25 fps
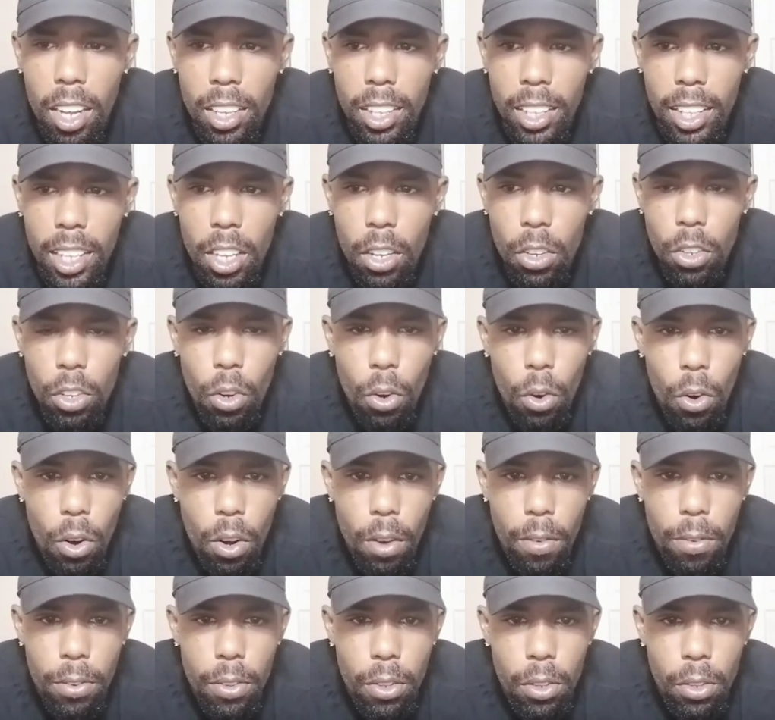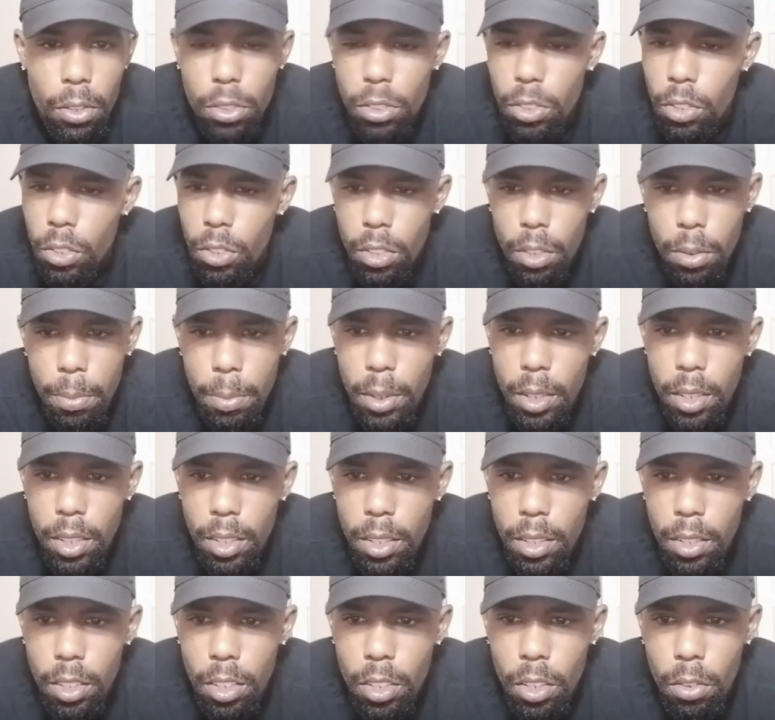kill your aura field. So you'll
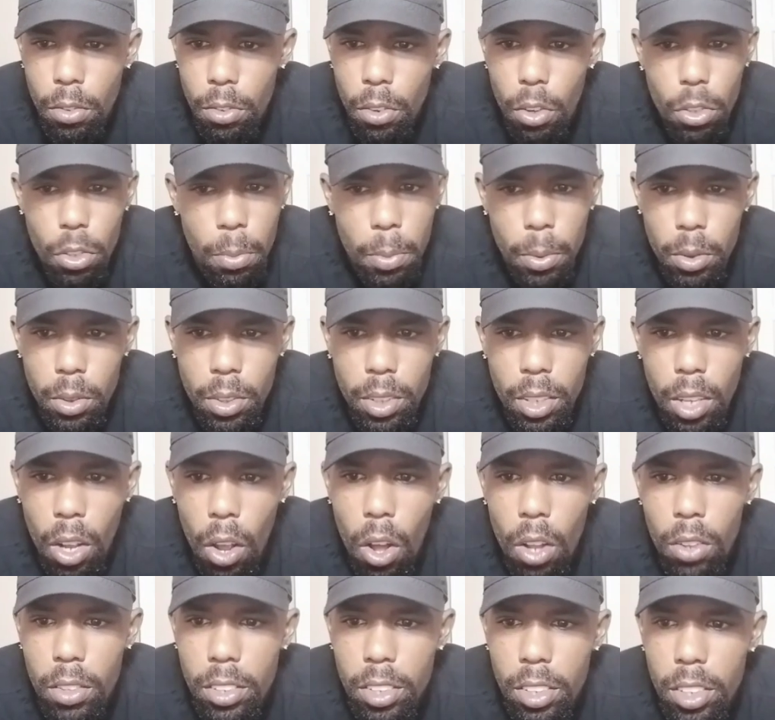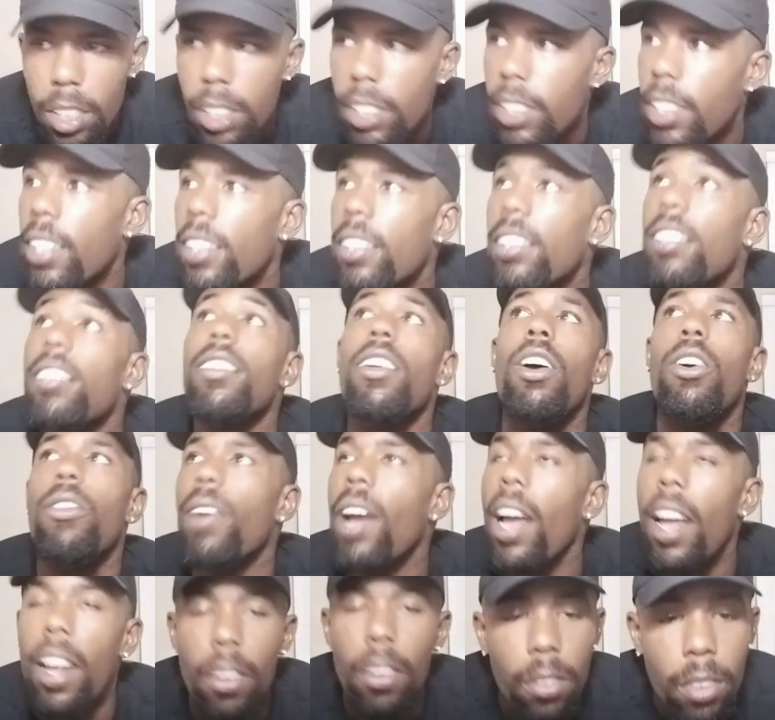be, you know, vulnerable to all the shit that's
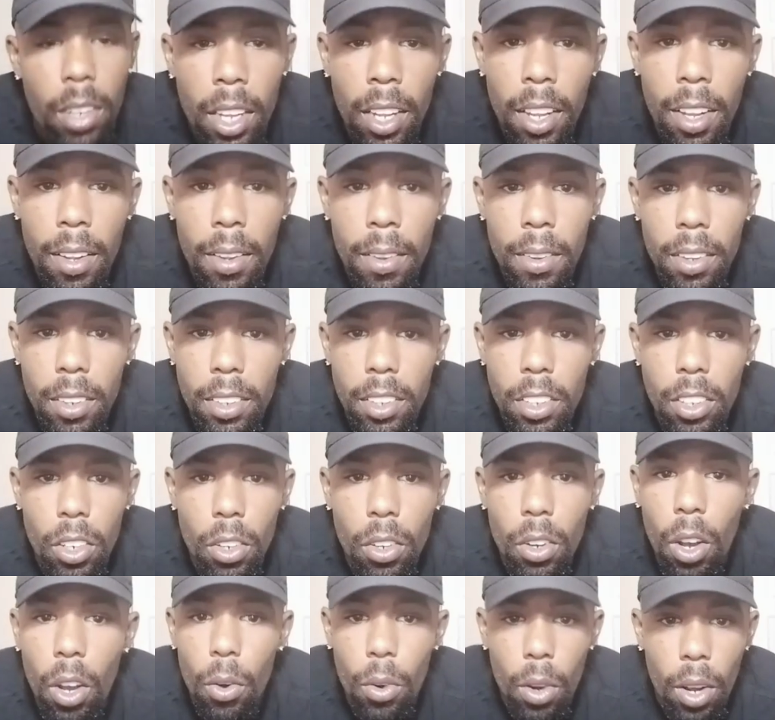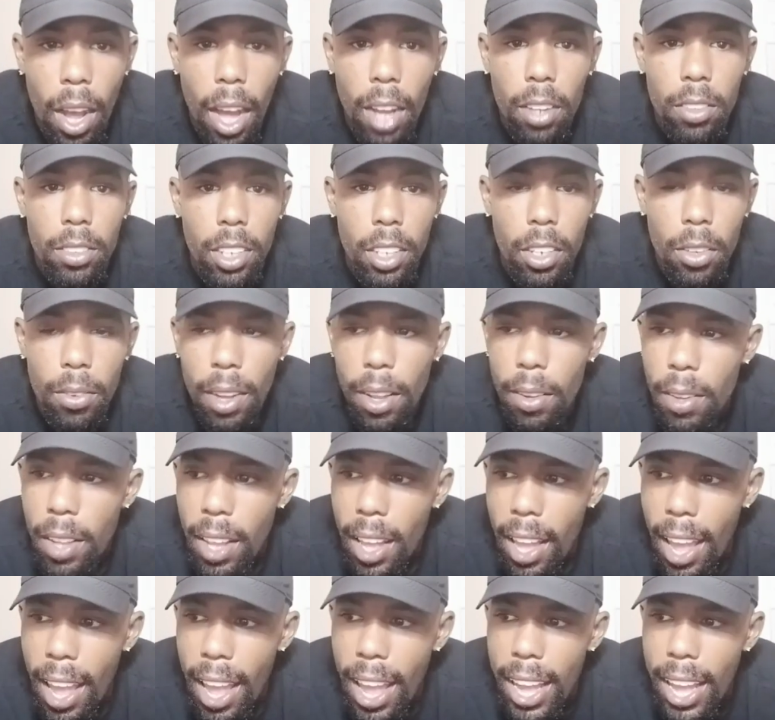around, you know, out there around.
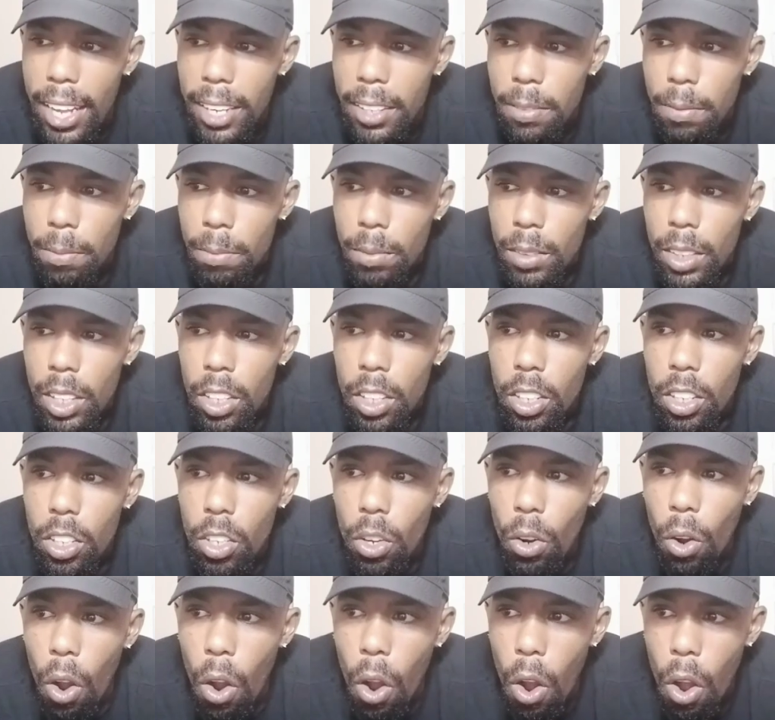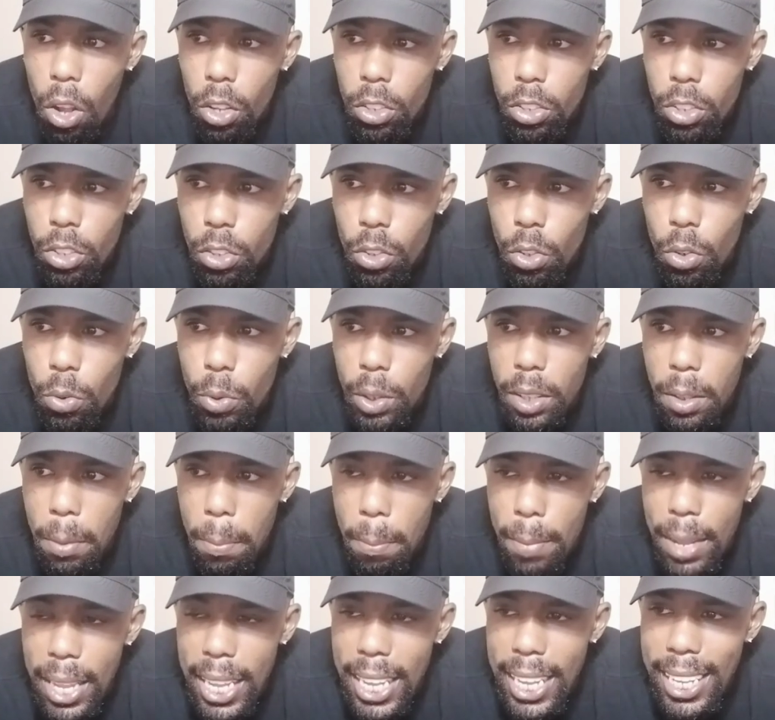And you'll also, with the
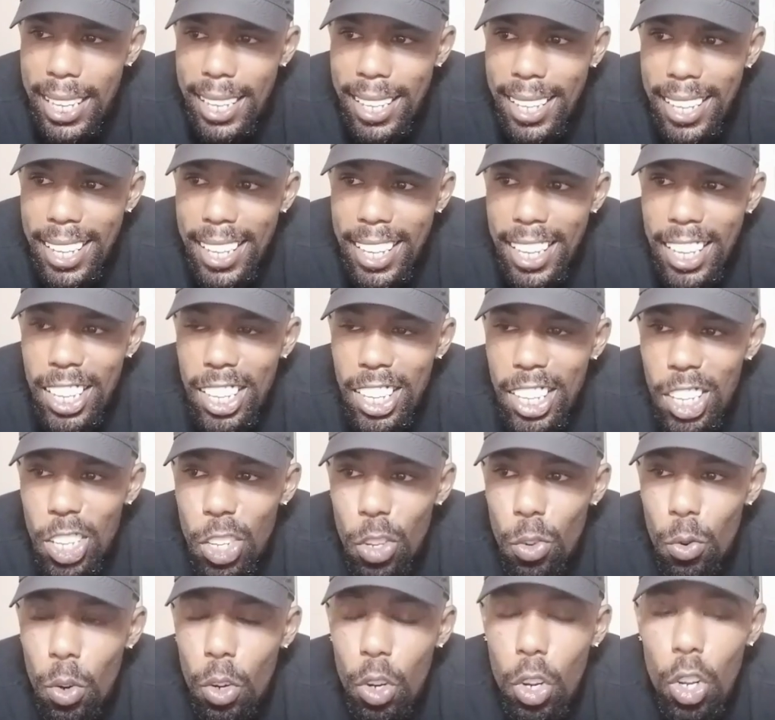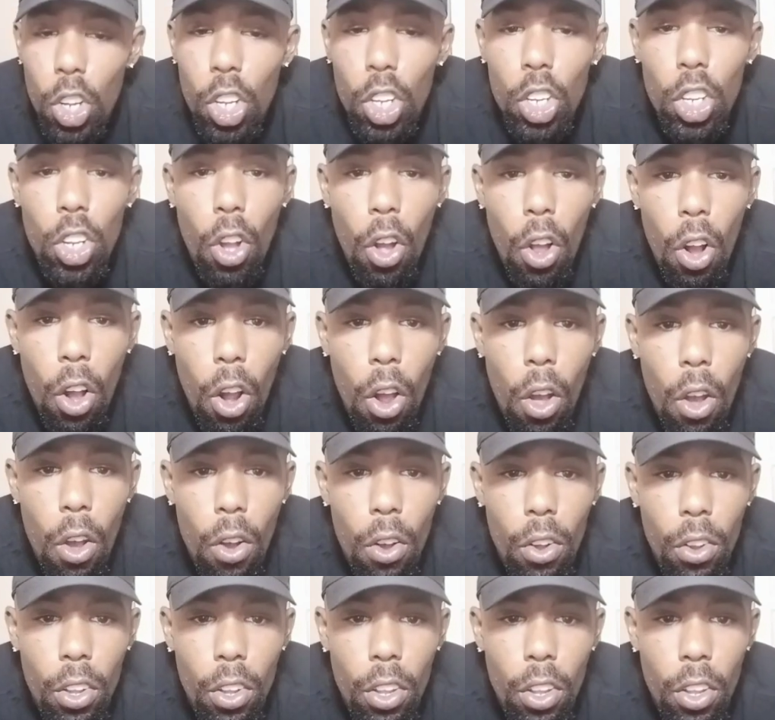meat, you will
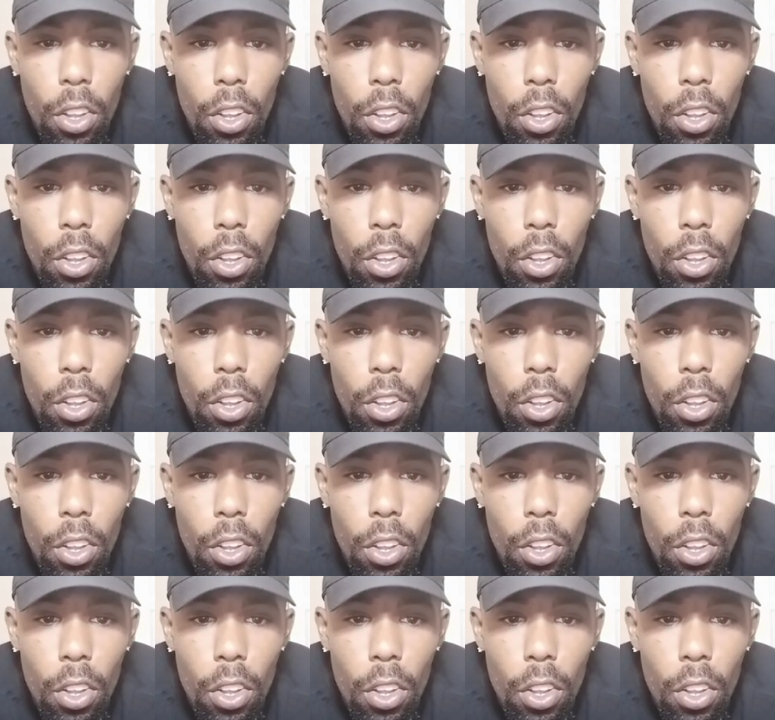clog